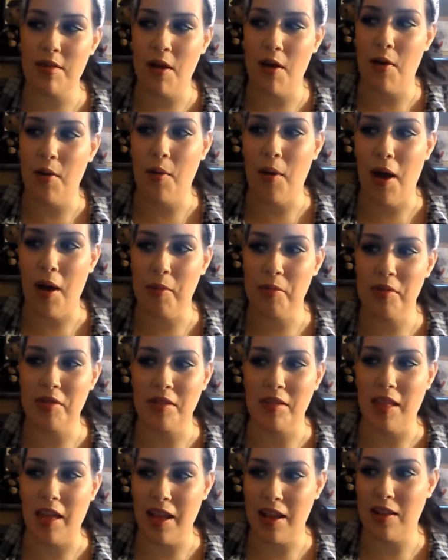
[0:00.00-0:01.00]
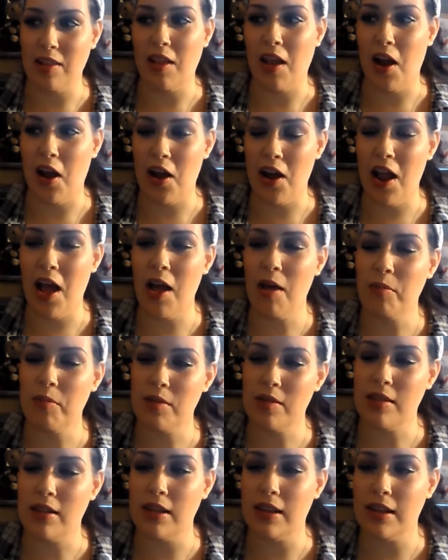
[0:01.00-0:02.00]
So I was laying there, and I
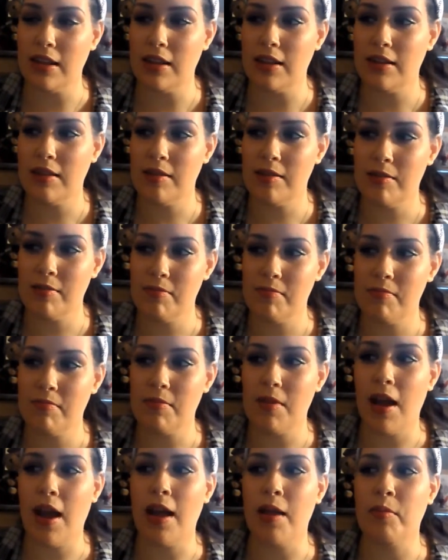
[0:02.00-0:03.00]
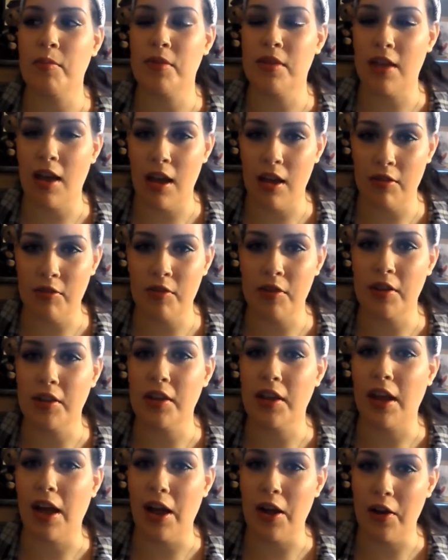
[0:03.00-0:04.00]
was like, I am
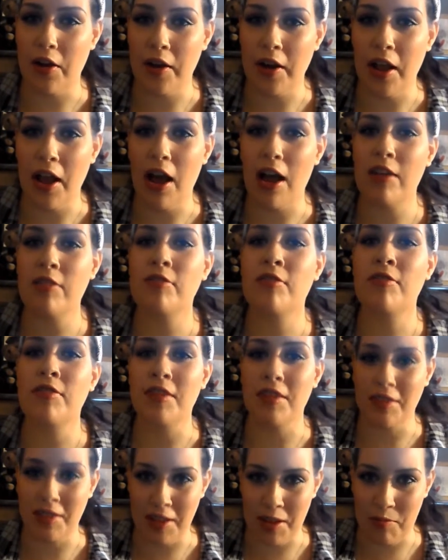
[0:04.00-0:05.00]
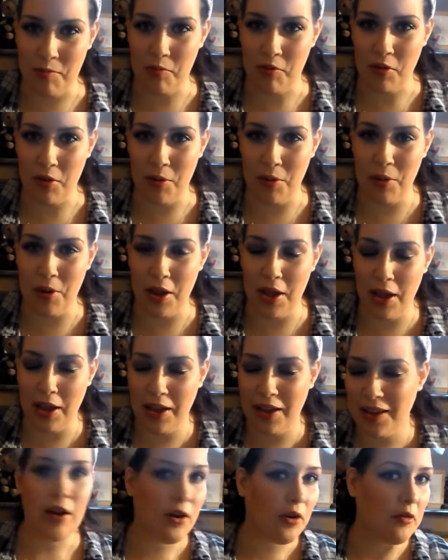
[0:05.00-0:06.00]
definitely high right now. I feel like I'm floating.
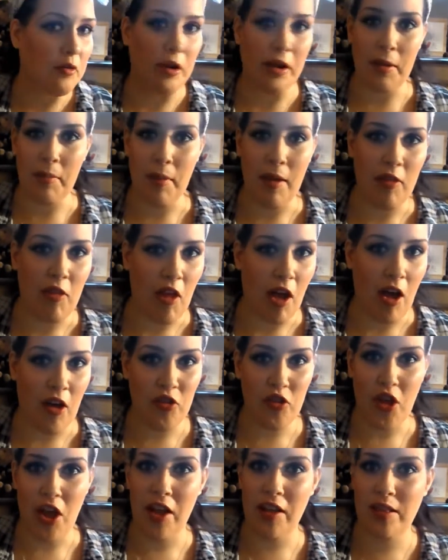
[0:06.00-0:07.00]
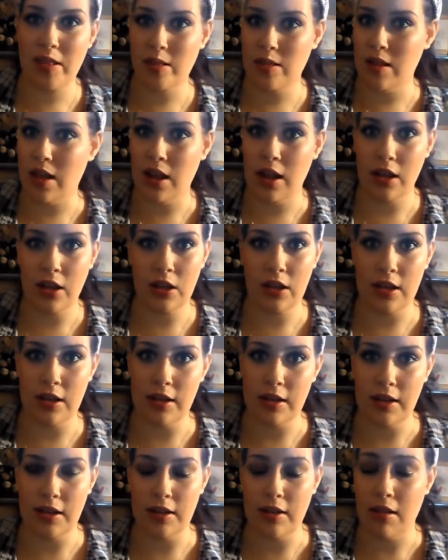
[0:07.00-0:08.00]
I don't recommend that. That's not a good
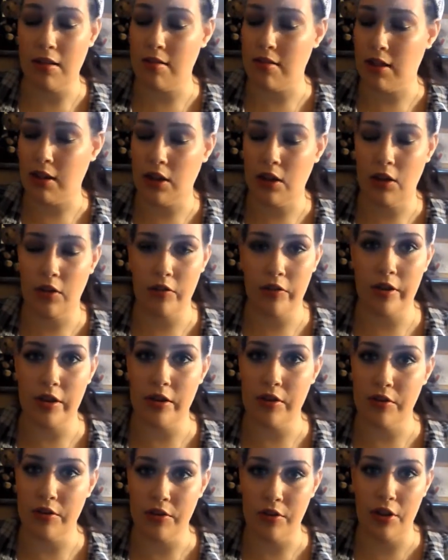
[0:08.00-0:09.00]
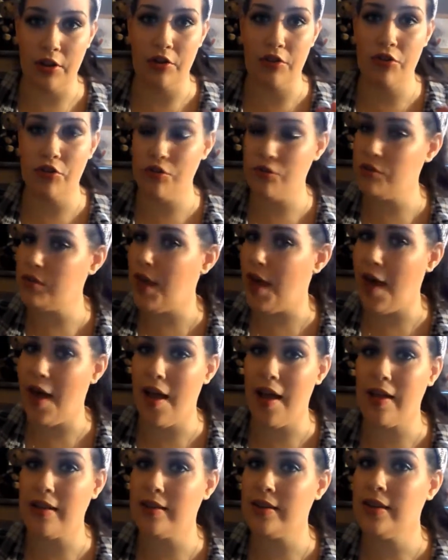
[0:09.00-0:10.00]
idea. That's not good for you. Do not do
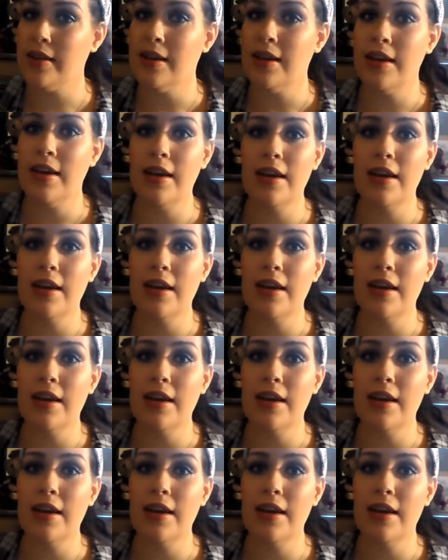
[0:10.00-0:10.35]
that.